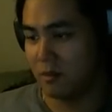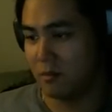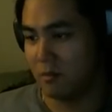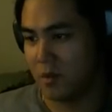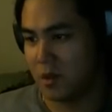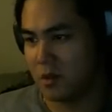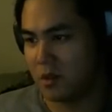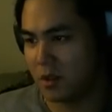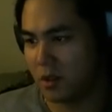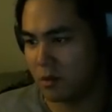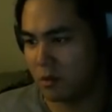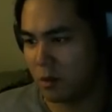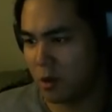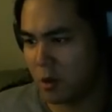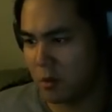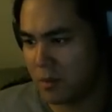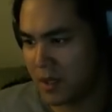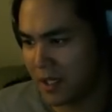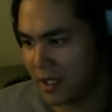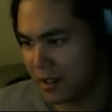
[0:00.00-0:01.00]
Music
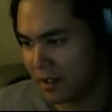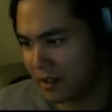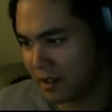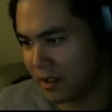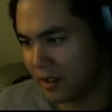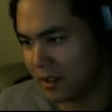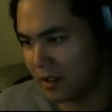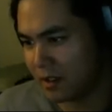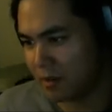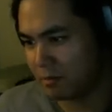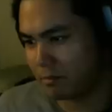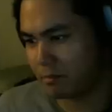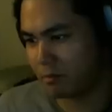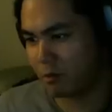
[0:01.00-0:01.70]
room and then the...